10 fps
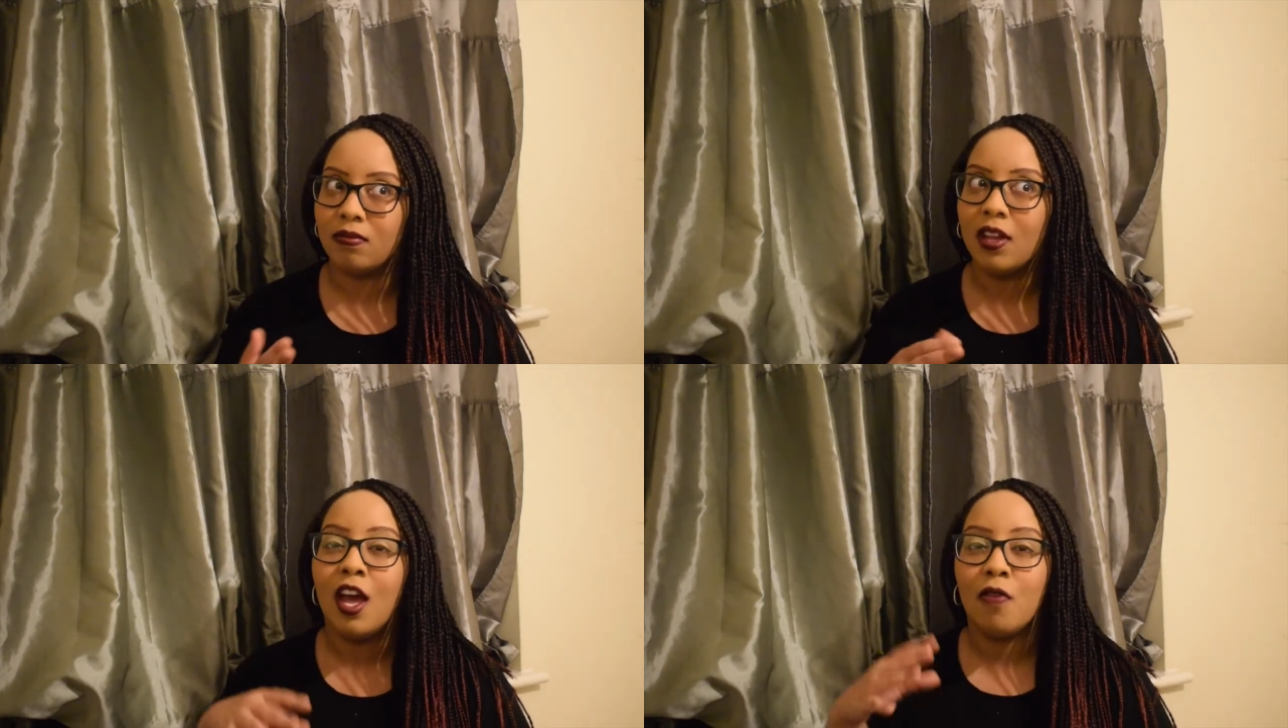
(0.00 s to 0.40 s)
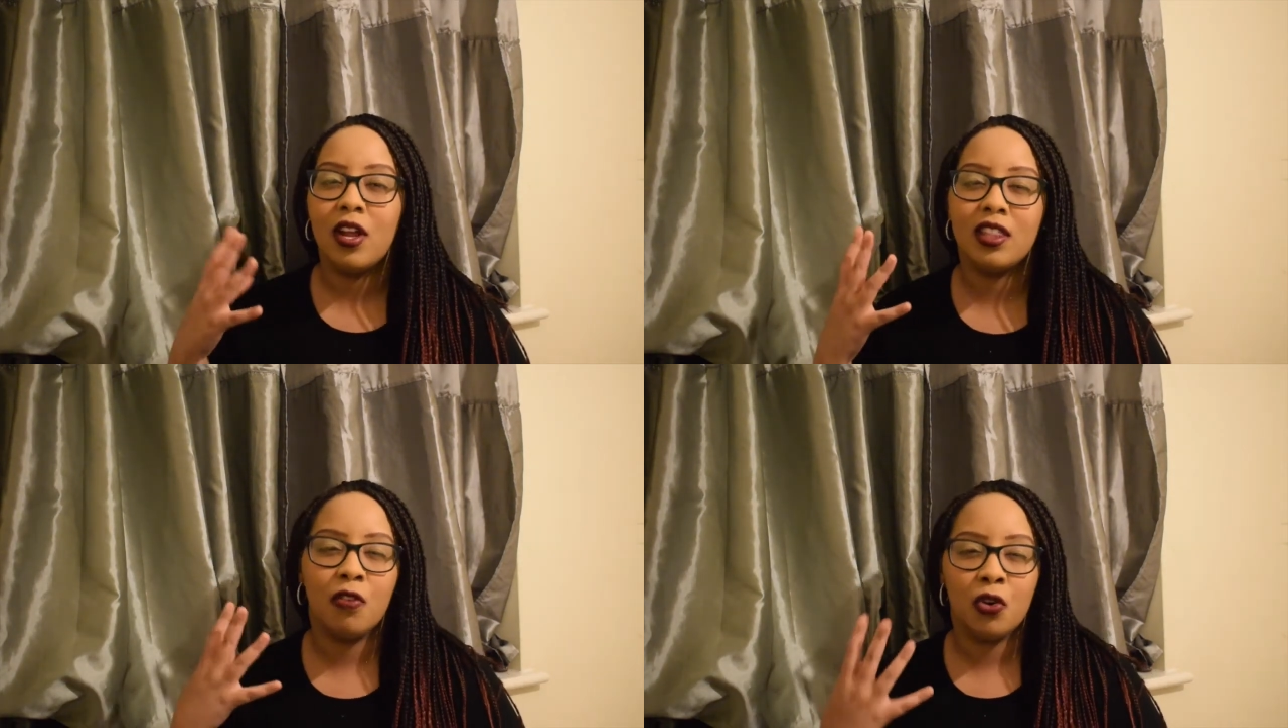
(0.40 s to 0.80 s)
I feel
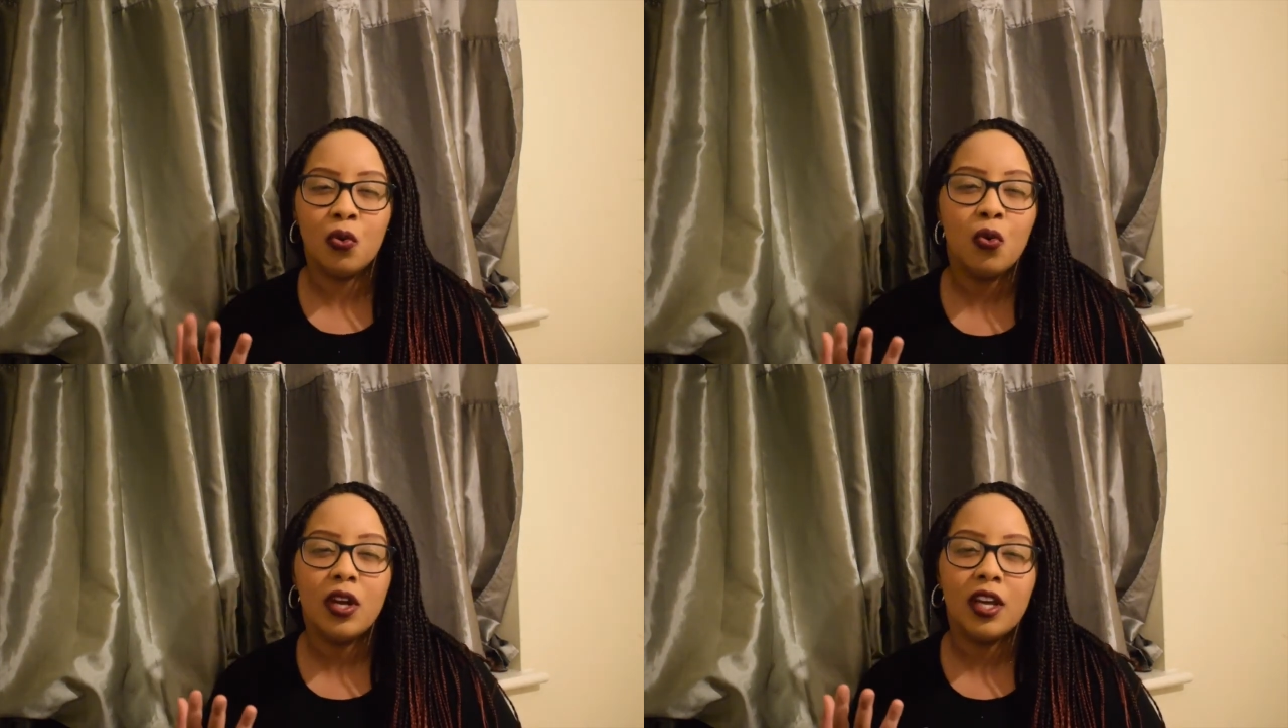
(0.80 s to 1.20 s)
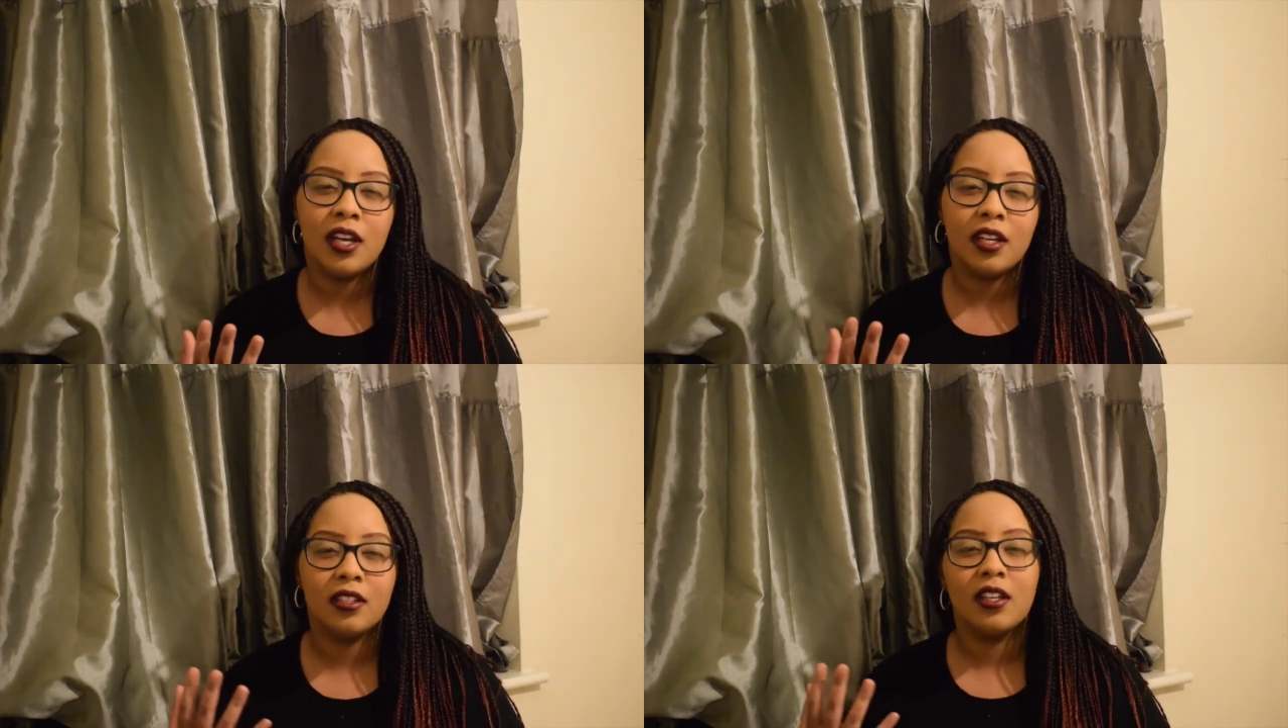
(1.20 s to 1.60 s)
like they're
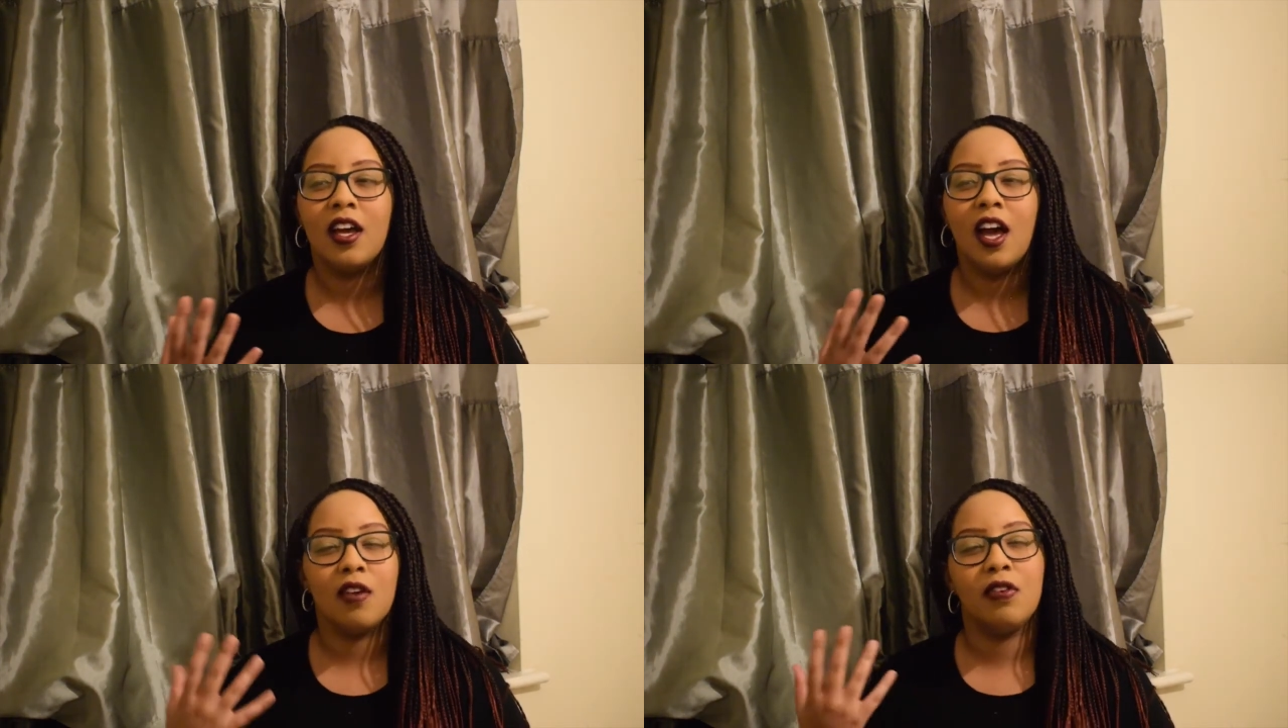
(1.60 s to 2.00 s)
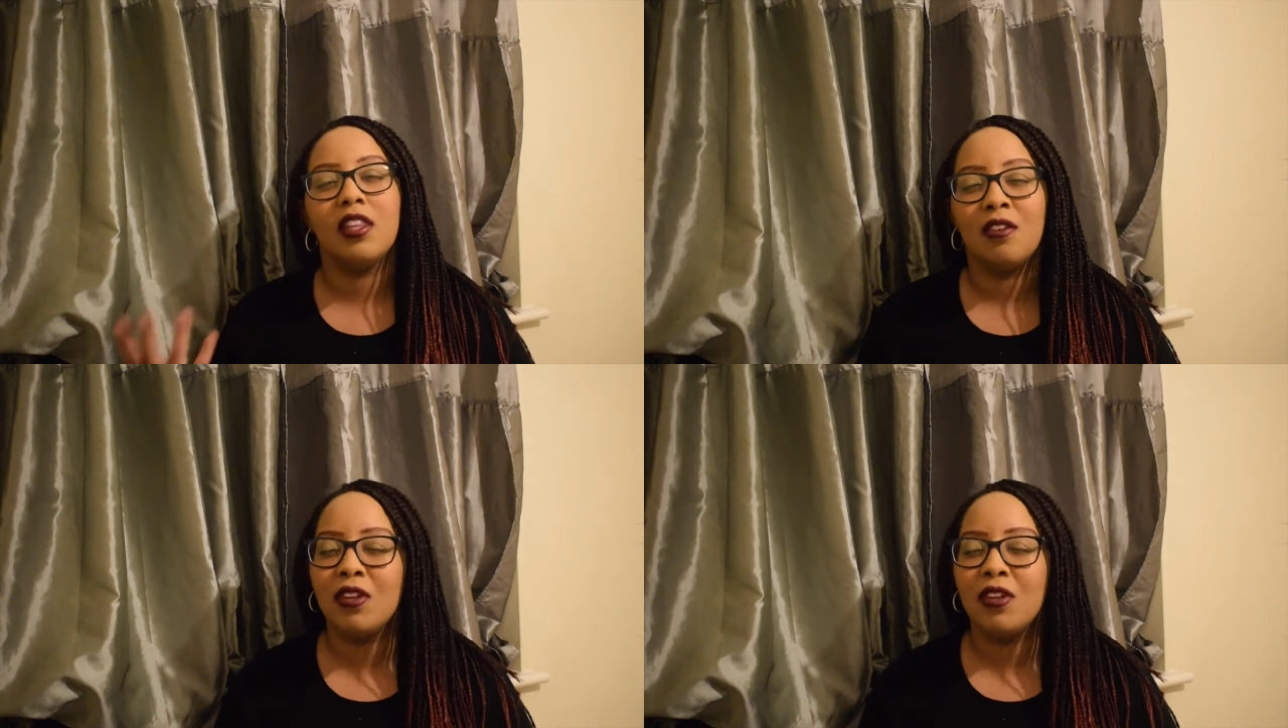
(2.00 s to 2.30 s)
annoyed. I feel like they're